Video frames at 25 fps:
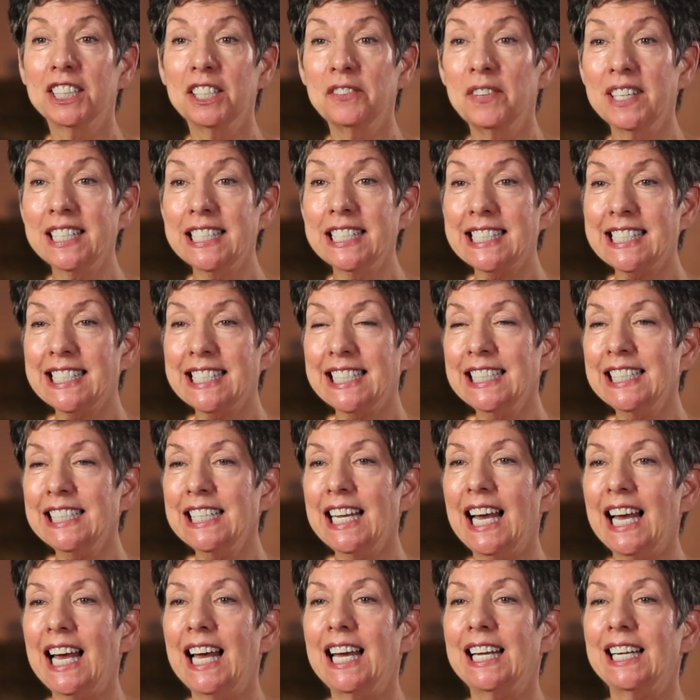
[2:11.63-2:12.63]

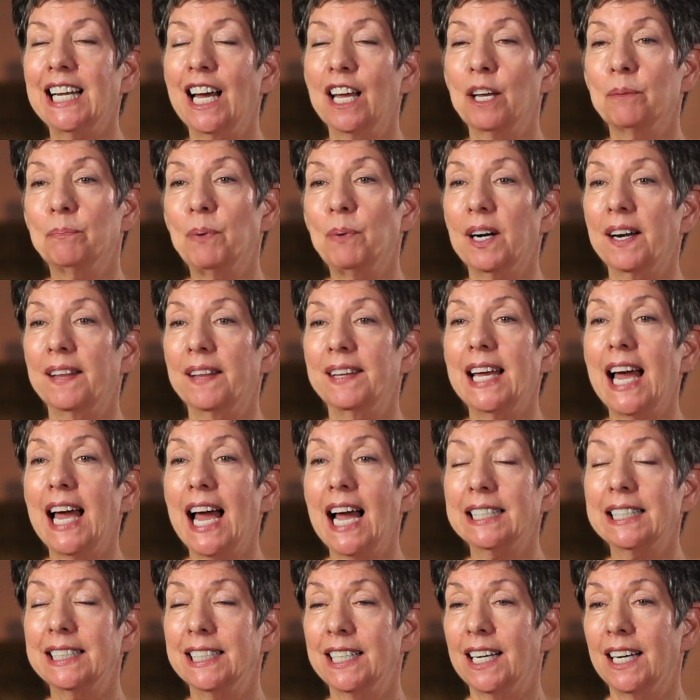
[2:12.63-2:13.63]
Livingston and I am part of the
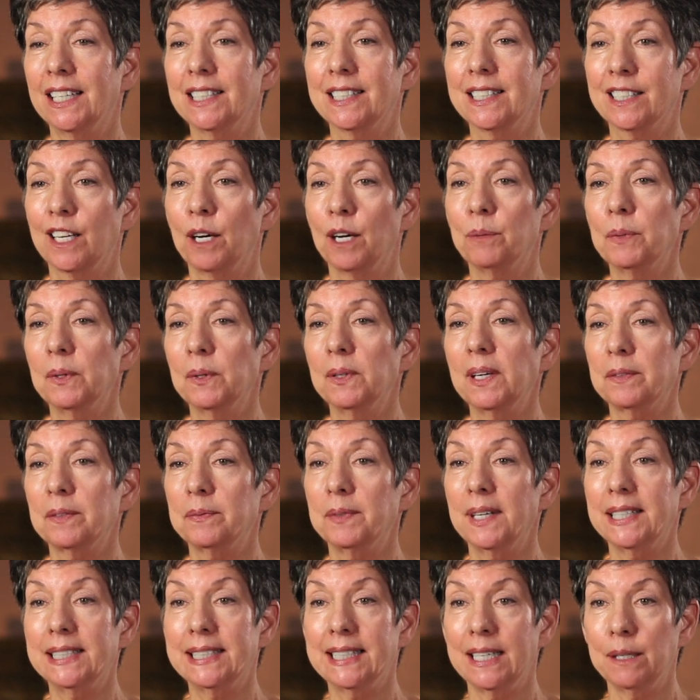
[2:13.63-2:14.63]
acting ensemble at
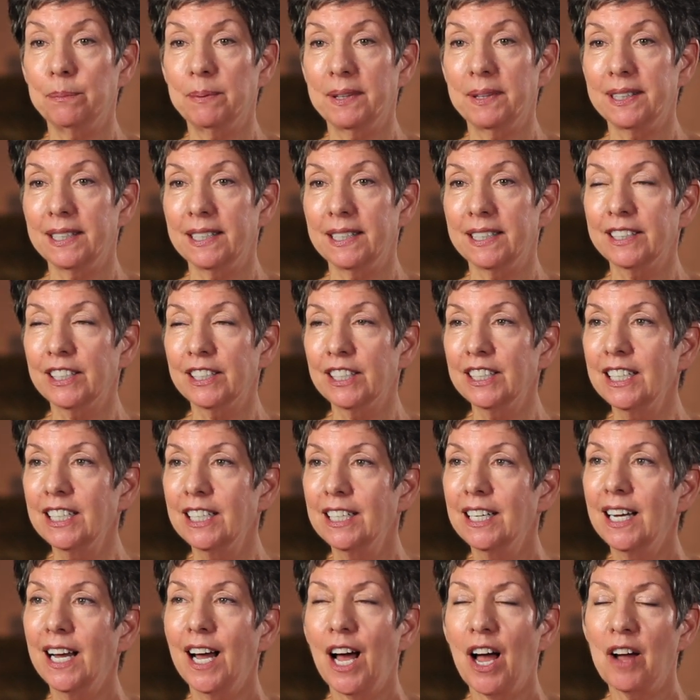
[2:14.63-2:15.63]
Red Tape Theater,
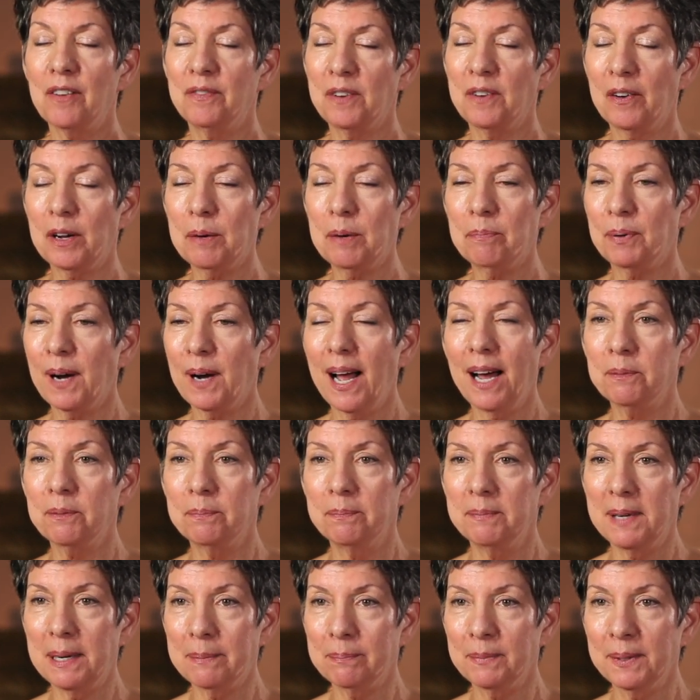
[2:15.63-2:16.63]
a very proud
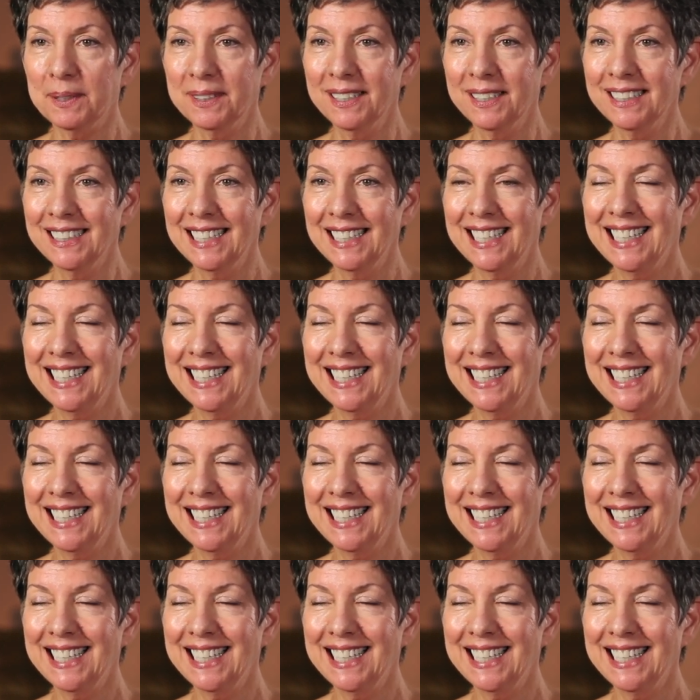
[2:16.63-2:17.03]
member,